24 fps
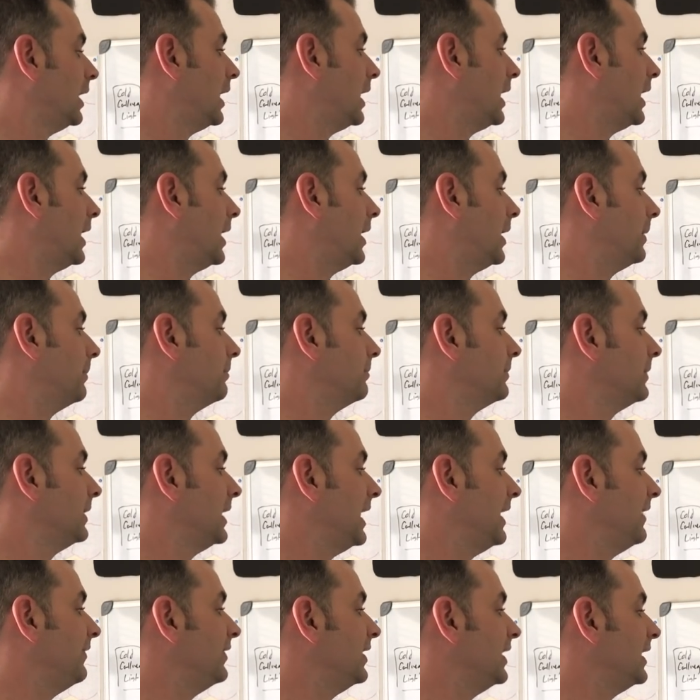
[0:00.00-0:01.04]

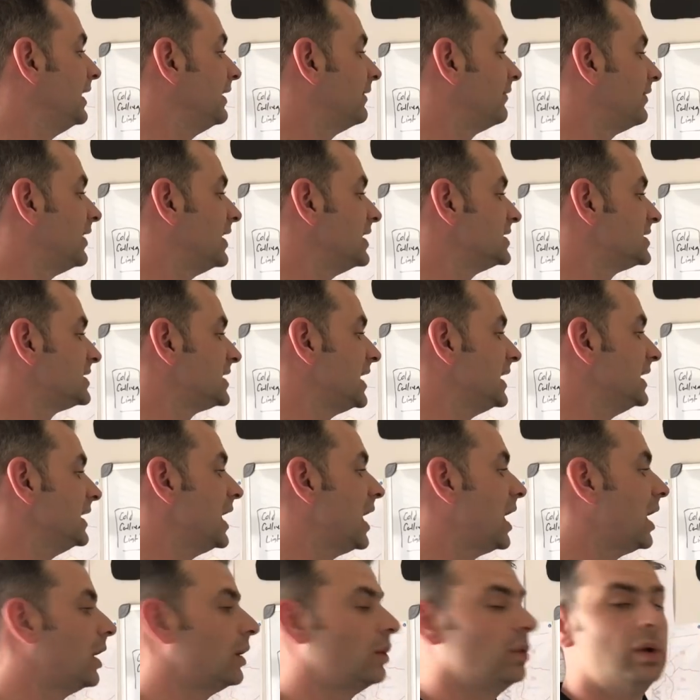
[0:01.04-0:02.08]
And then if they say
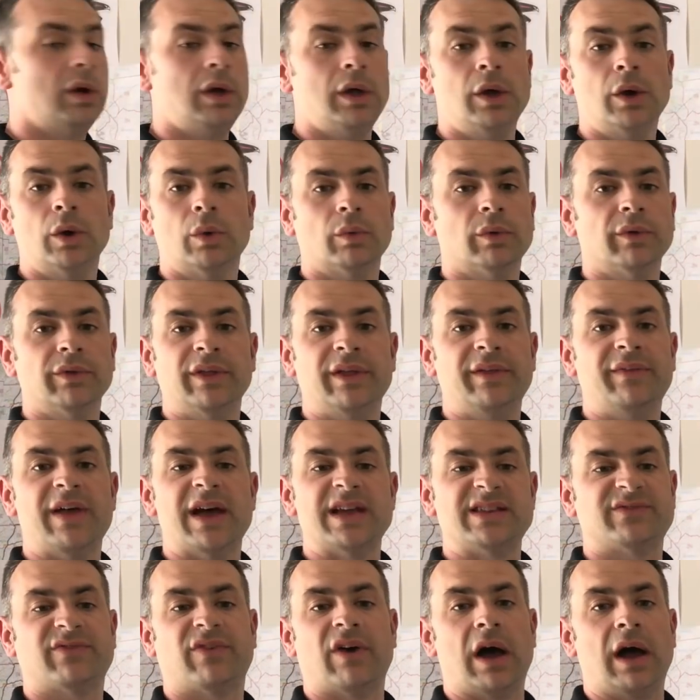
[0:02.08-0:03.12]
no, well then
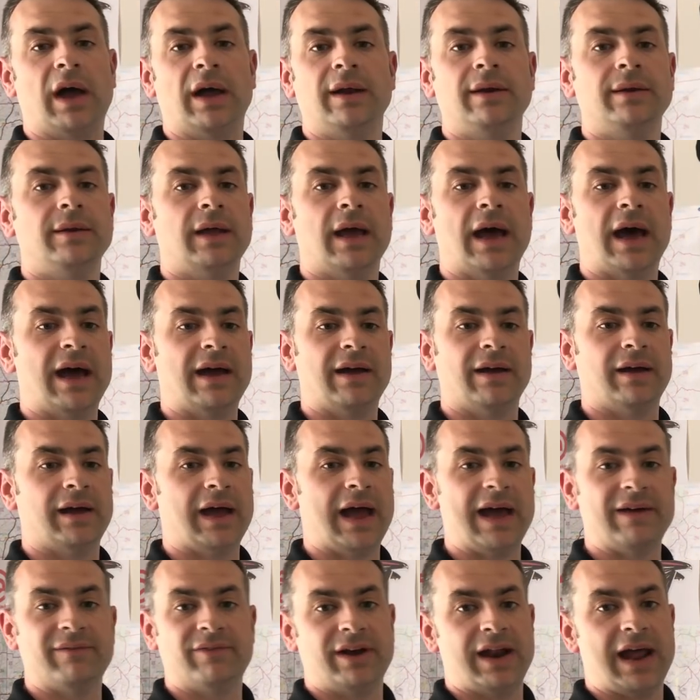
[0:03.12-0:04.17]
that's fine.
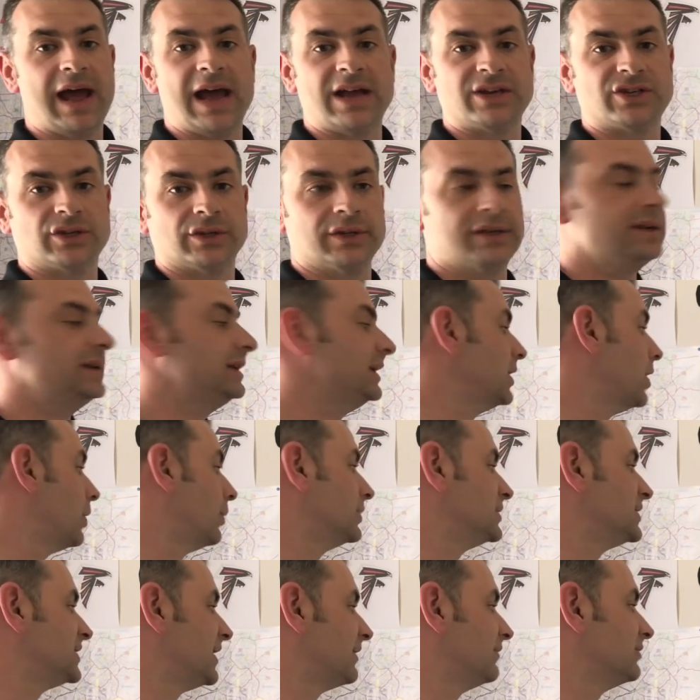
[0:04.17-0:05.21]
No
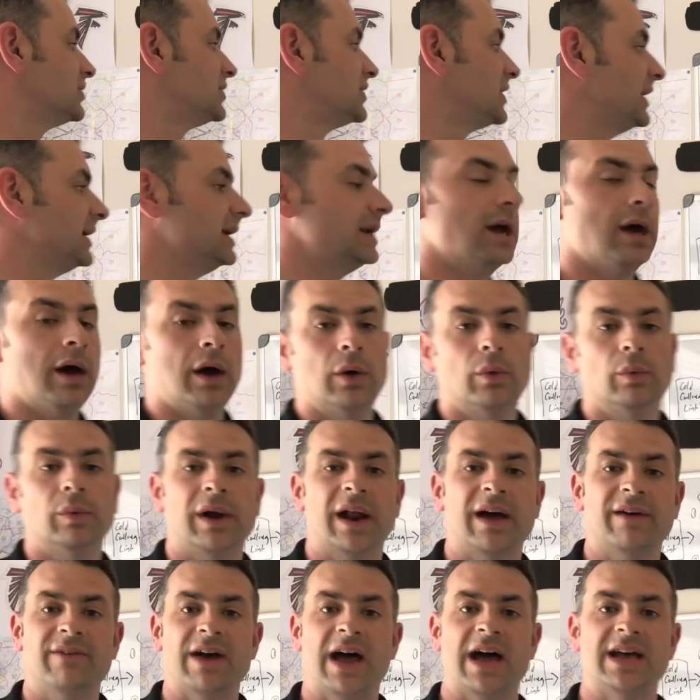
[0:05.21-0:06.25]
one's ever said no when I've